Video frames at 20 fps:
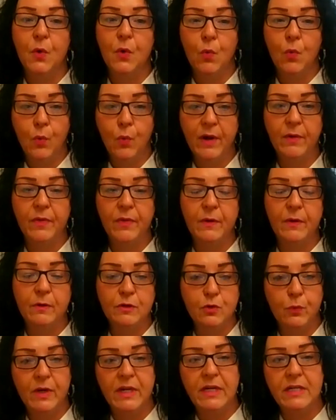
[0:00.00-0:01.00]
where
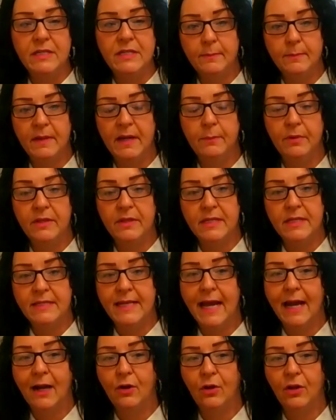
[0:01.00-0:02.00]
there's ways to be able to
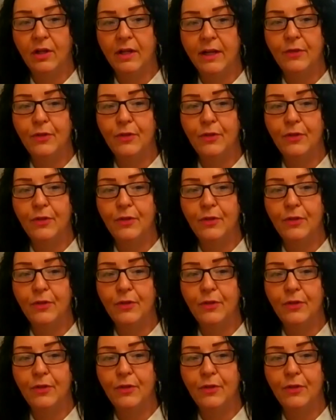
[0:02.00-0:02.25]
tackle it.